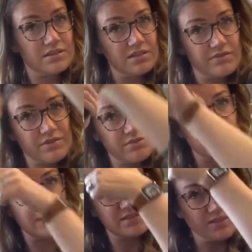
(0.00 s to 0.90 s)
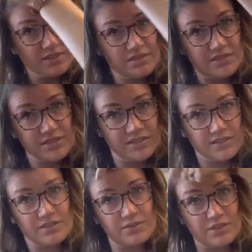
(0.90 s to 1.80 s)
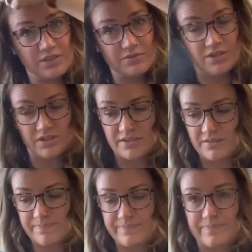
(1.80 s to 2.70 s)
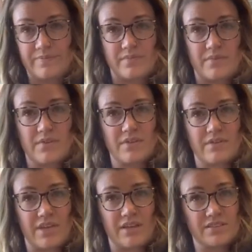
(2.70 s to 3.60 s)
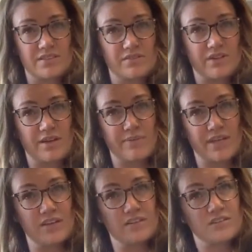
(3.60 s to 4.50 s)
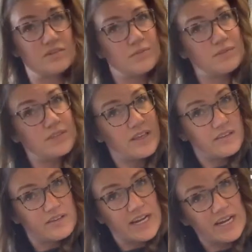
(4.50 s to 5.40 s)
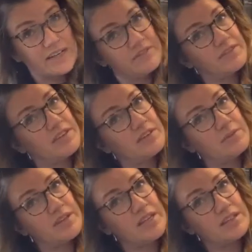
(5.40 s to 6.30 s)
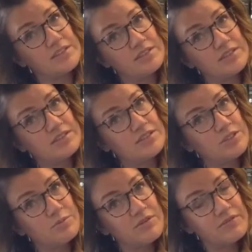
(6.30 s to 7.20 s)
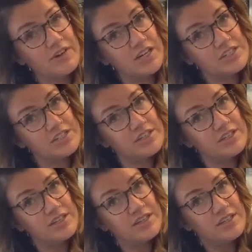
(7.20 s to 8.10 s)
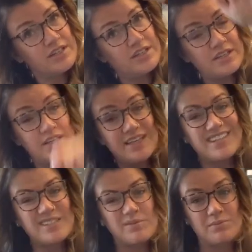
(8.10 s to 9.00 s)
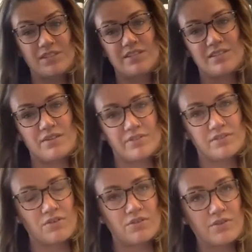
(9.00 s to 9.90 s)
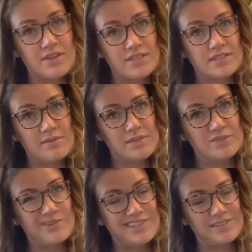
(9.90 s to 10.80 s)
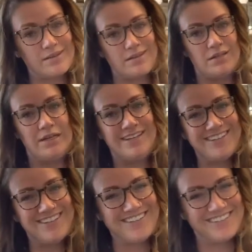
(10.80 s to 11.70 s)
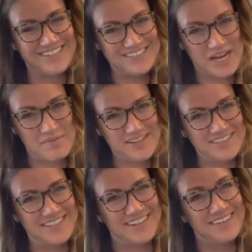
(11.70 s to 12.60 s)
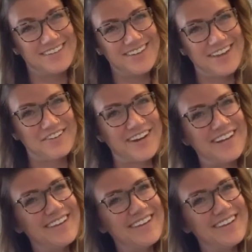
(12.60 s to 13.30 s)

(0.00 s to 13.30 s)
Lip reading: Every once in a while, it just doesn't do what you want. I also got my hair trimmed the other day, and I feel like when the ends are super fresh, sometimes it doesn't always curl quite the same as when it's all damaged and angry.